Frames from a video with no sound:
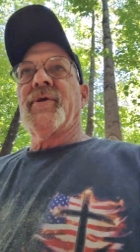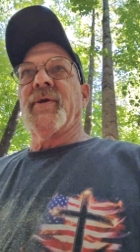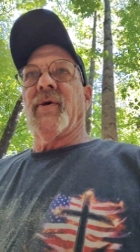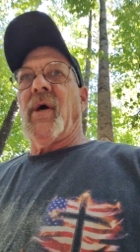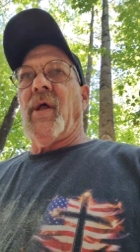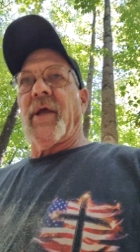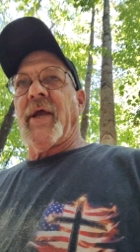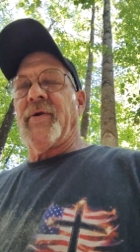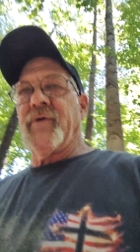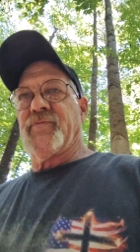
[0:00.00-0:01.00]
So all I
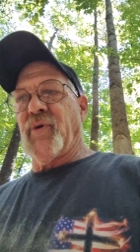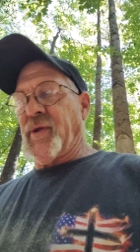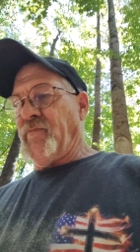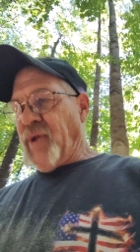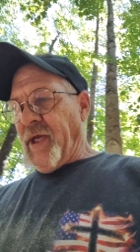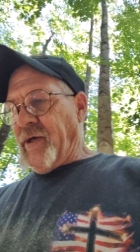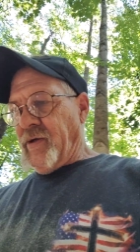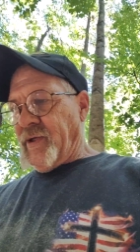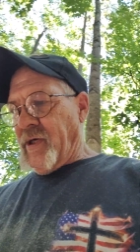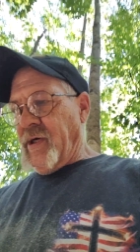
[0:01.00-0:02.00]
got to do is put the plate
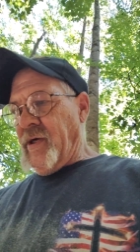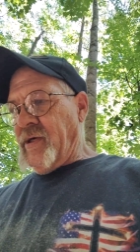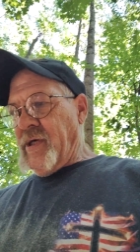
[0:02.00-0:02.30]
on there.